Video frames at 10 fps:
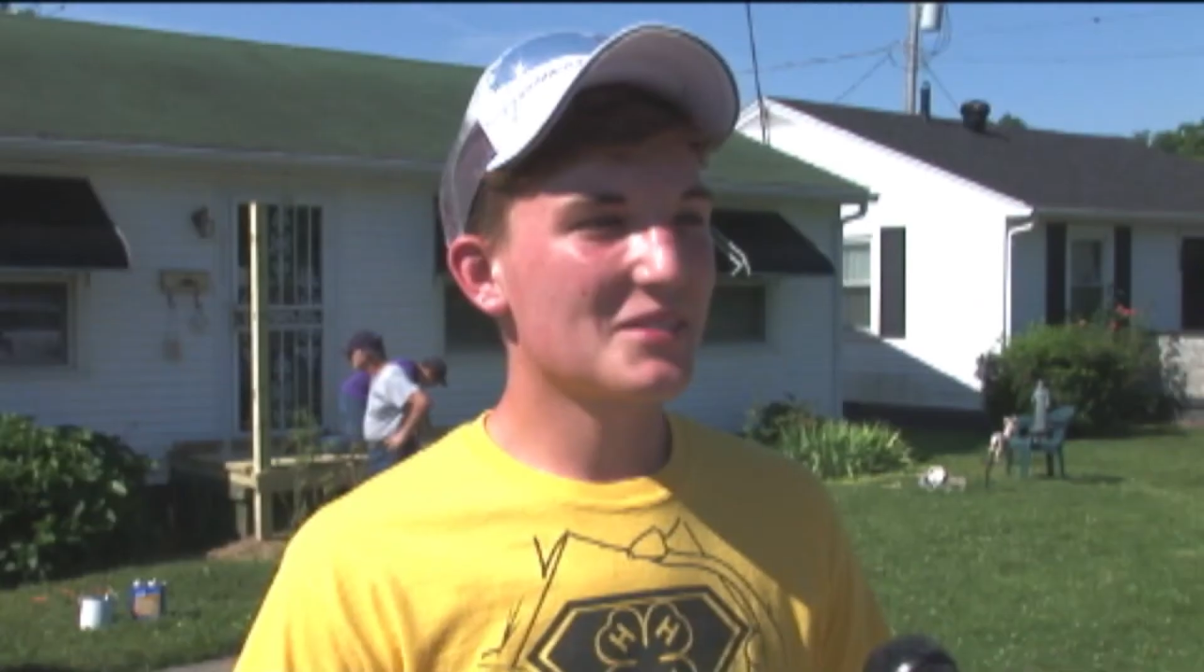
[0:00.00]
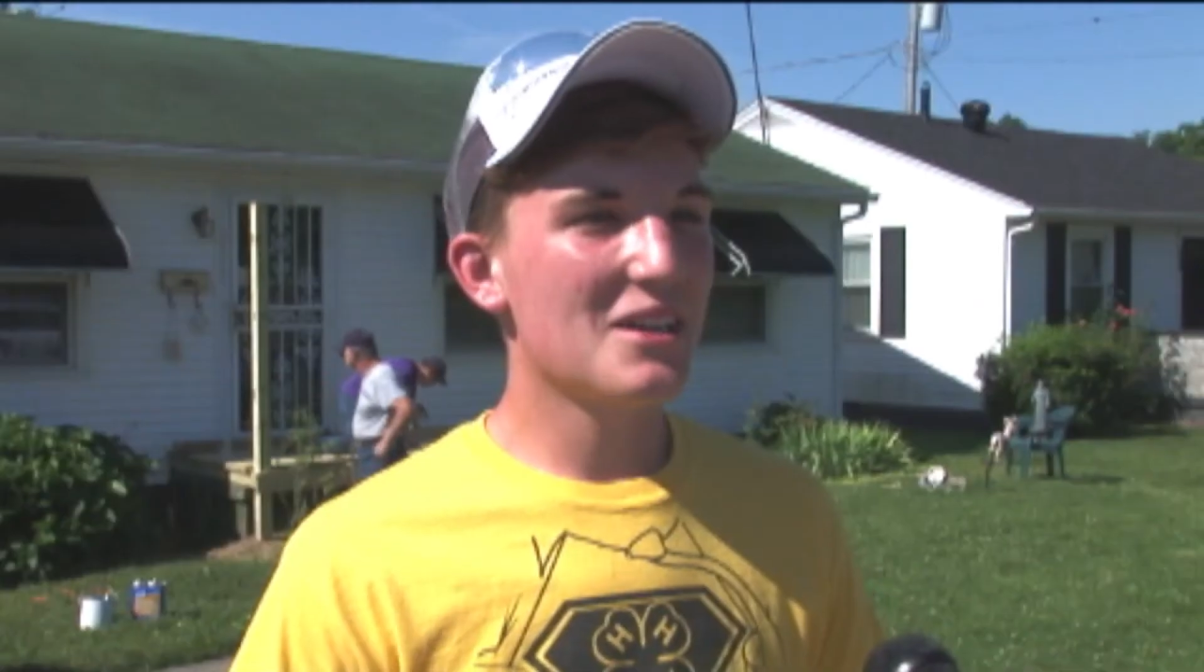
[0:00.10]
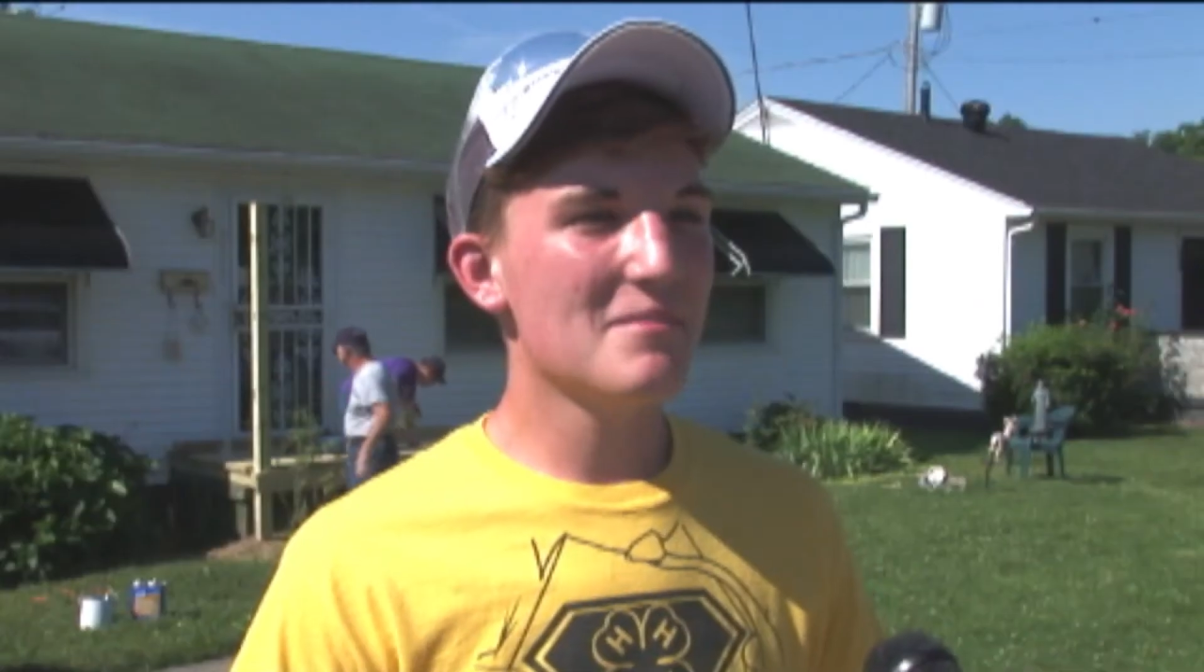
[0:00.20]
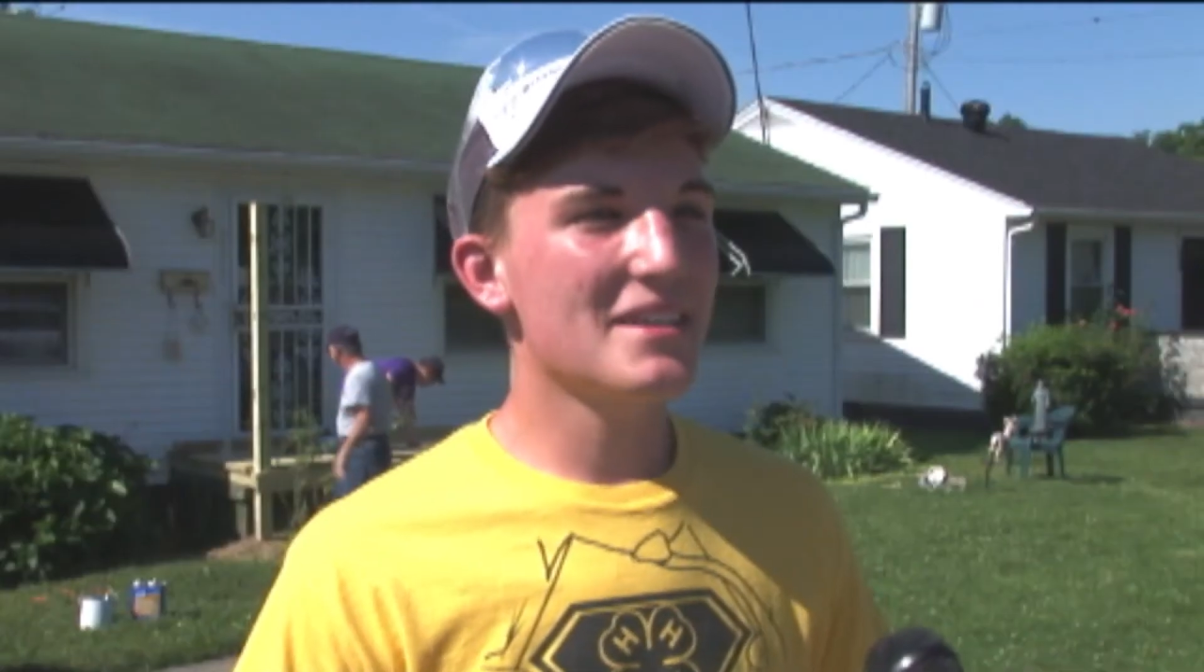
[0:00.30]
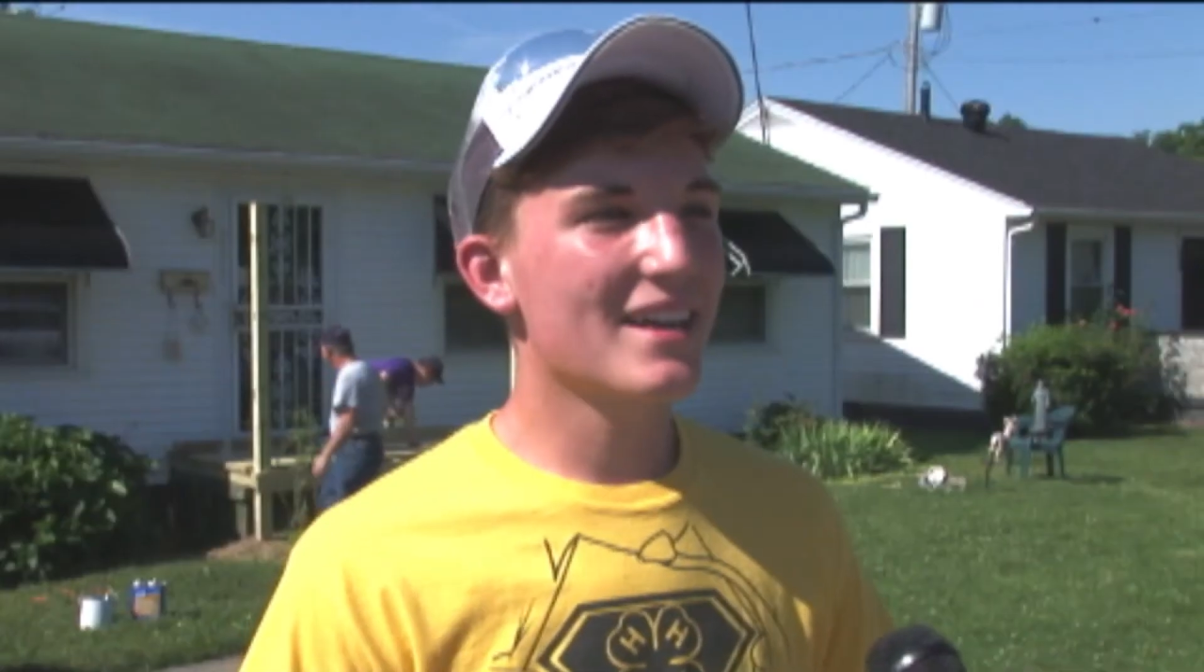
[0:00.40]

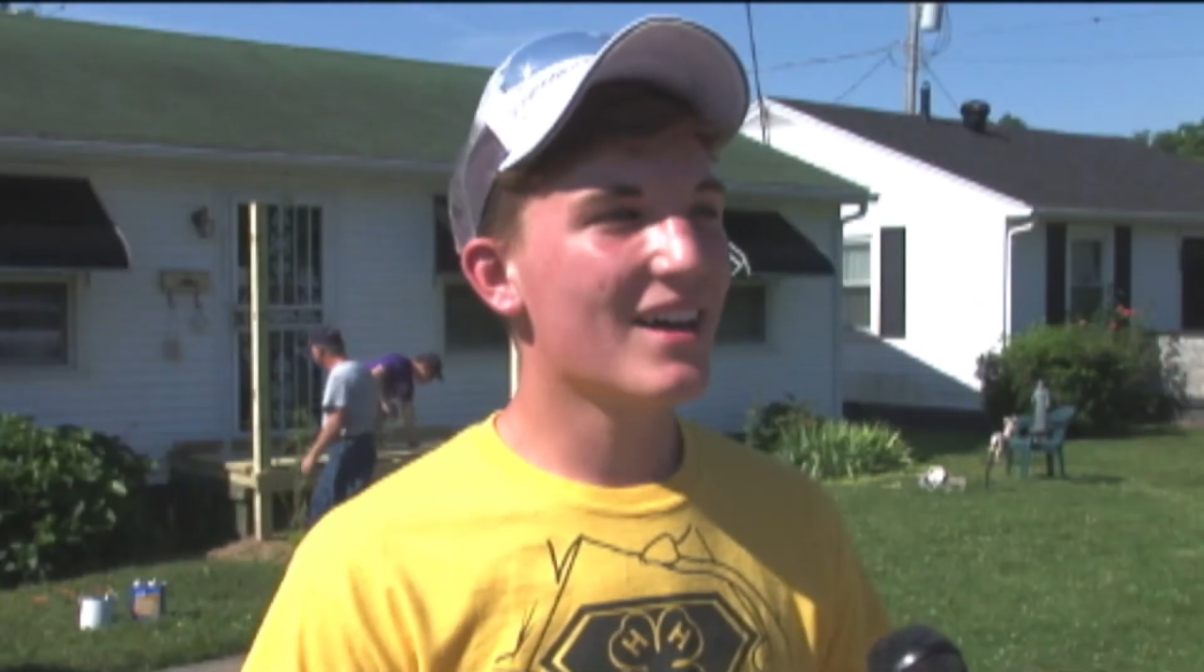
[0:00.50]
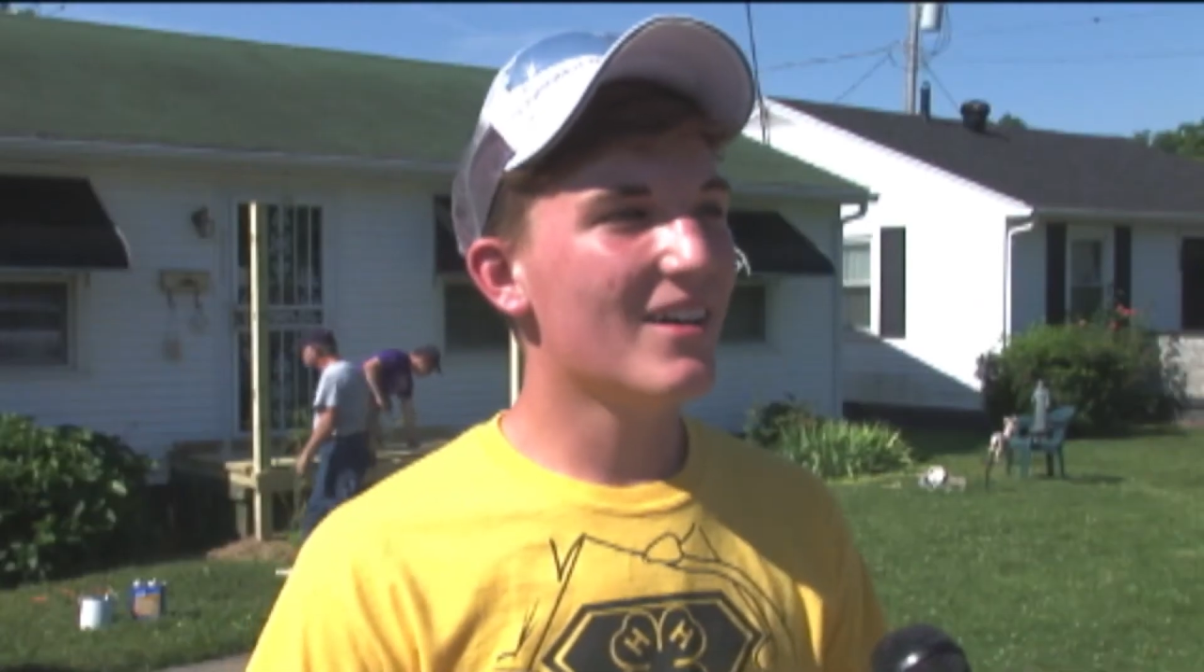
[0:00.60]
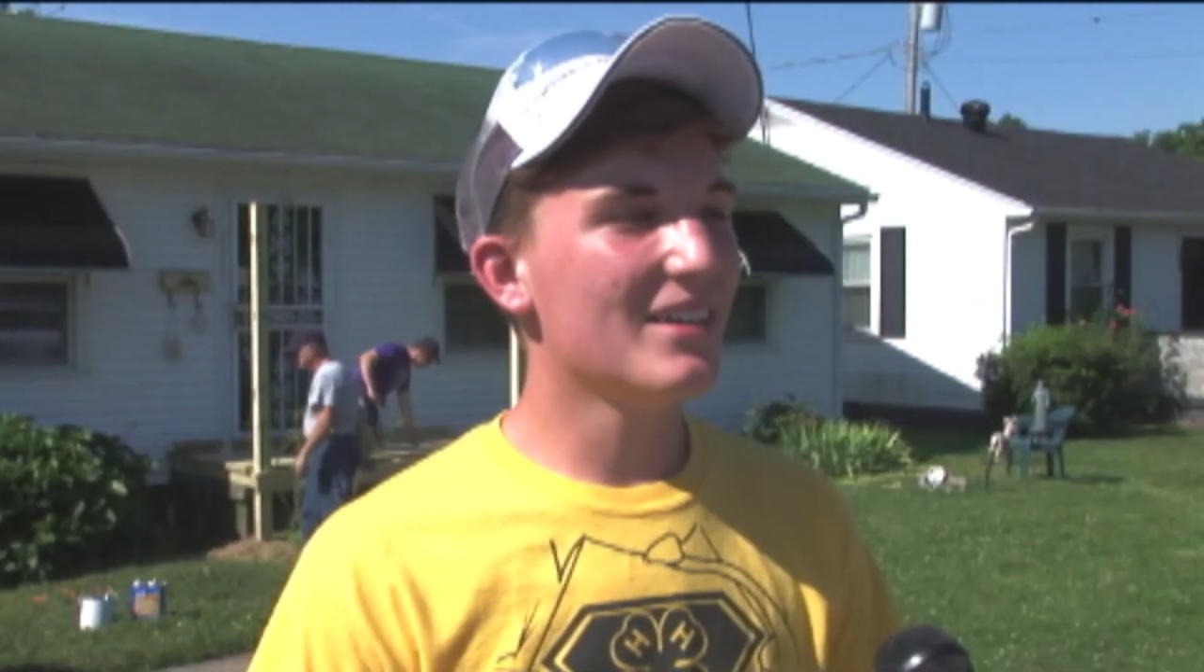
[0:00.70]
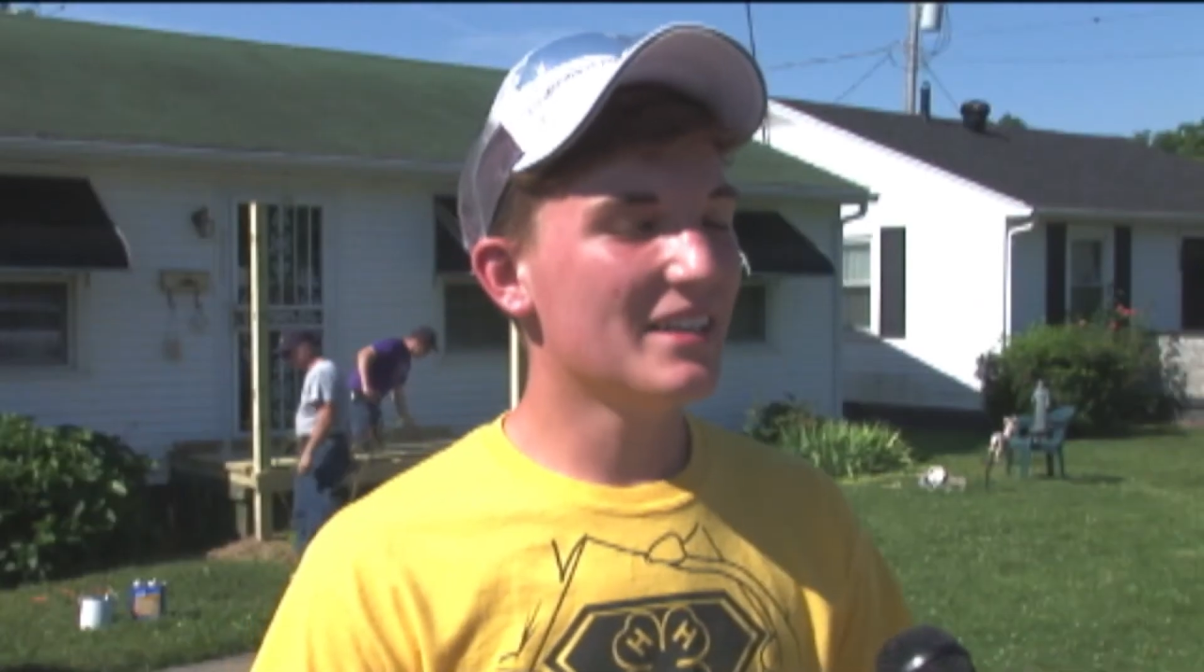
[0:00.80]
Coming out